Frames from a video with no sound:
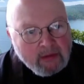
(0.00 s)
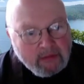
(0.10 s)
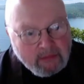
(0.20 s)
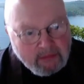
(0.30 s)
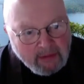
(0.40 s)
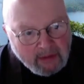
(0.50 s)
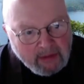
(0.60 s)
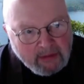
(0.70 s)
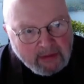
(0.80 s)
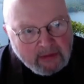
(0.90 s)
yeah,
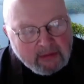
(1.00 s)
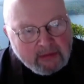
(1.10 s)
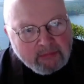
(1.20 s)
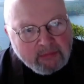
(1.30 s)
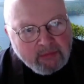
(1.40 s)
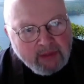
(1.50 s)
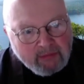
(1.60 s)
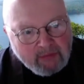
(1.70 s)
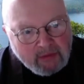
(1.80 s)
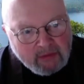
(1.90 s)
and then, but we
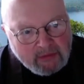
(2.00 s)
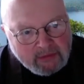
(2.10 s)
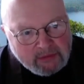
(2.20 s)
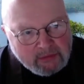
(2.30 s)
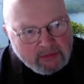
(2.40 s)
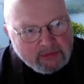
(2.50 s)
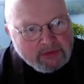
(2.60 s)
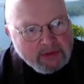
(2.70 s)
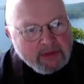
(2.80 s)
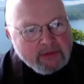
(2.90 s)
have to also
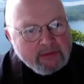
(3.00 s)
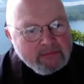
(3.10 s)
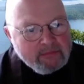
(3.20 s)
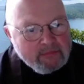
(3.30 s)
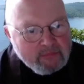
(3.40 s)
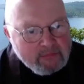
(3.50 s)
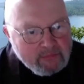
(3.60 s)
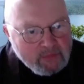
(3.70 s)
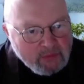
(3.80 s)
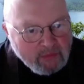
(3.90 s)
understand,
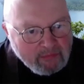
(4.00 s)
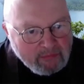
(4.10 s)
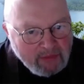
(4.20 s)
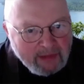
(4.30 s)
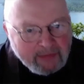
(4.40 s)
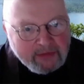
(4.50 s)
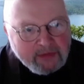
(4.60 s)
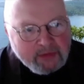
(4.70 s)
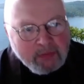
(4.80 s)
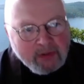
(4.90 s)
that
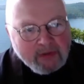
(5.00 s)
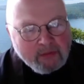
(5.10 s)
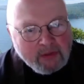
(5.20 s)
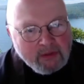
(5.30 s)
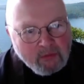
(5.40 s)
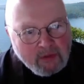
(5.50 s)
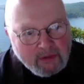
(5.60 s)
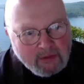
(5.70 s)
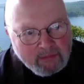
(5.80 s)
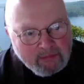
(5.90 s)
this part of the muddy
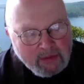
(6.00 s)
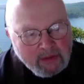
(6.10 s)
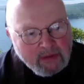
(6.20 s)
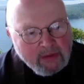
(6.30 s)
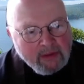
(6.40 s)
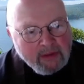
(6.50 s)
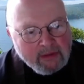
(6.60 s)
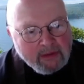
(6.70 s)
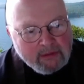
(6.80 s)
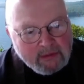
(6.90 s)
water, and